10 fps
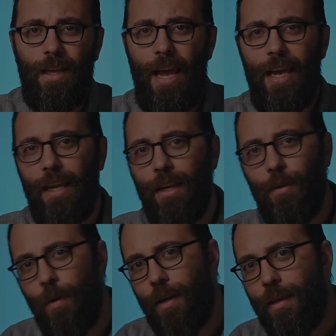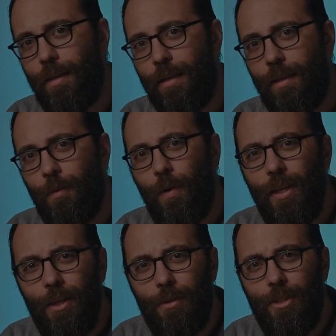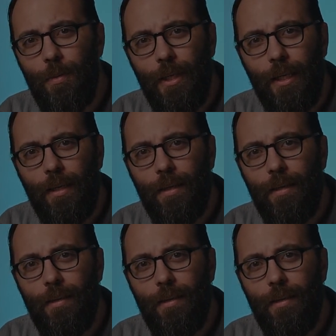Hey, what what are you doing?